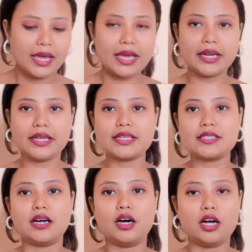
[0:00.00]
it is
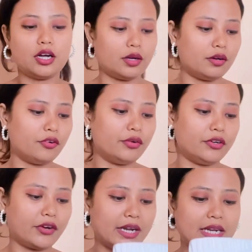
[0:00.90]
a
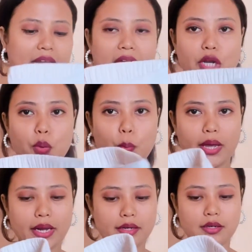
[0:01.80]
really
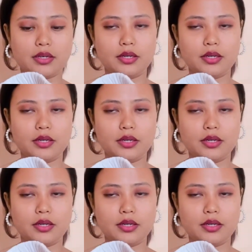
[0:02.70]
lightweight